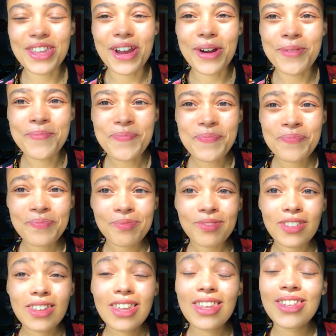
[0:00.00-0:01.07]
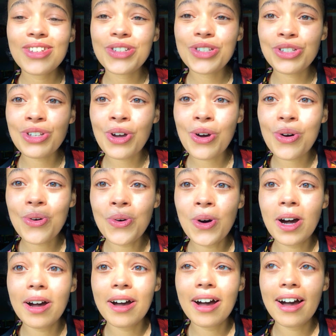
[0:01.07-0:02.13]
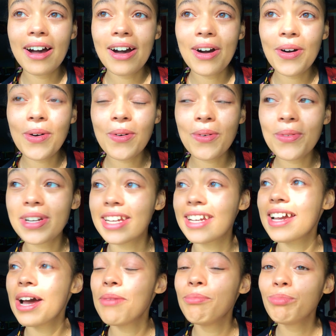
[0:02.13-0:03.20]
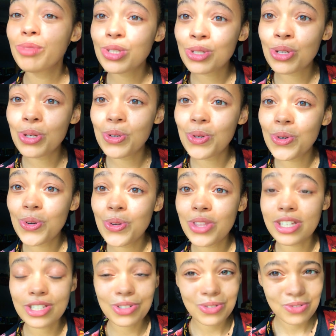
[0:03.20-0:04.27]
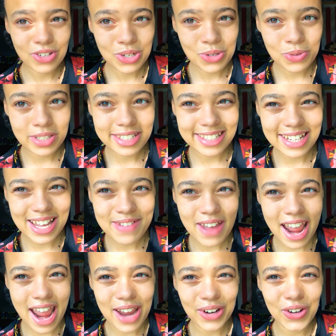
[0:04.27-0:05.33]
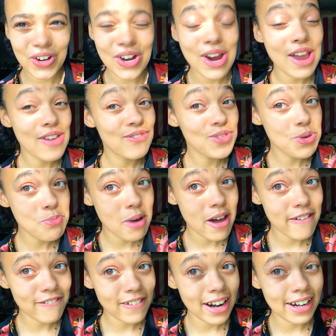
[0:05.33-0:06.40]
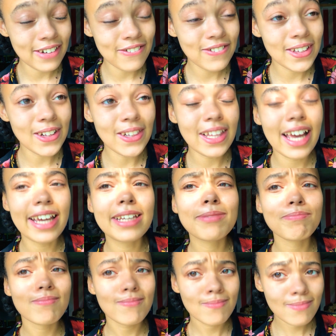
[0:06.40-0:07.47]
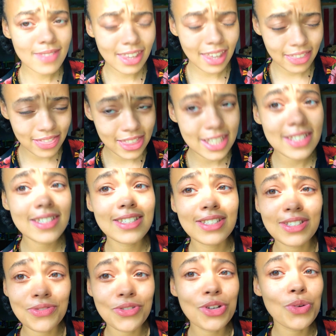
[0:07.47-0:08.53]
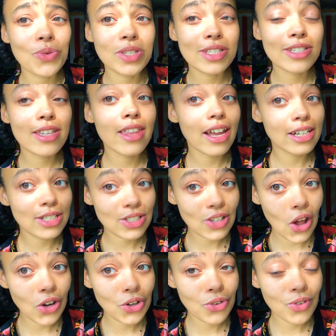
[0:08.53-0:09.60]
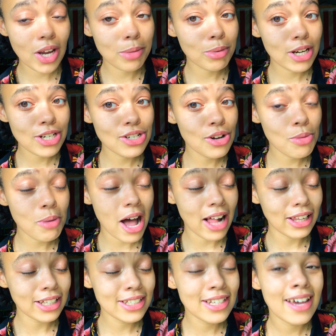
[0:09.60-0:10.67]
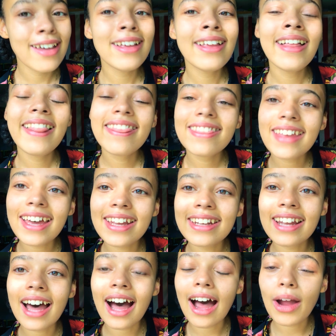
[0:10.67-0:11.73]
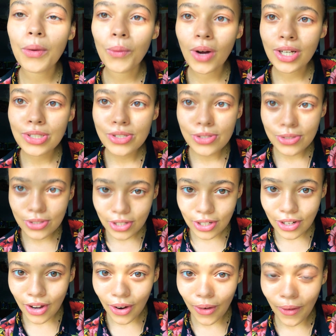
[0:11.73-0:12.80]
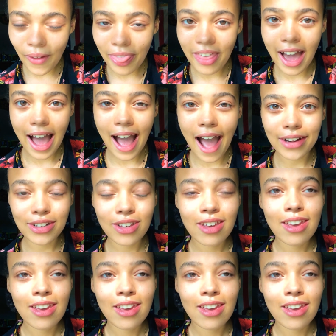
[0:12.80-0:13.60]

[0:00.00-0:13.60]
there. So when it comes to this frequency of anger, if you, my friend, feel like this is the frequency that is on your vibrational palette, then I want you to know that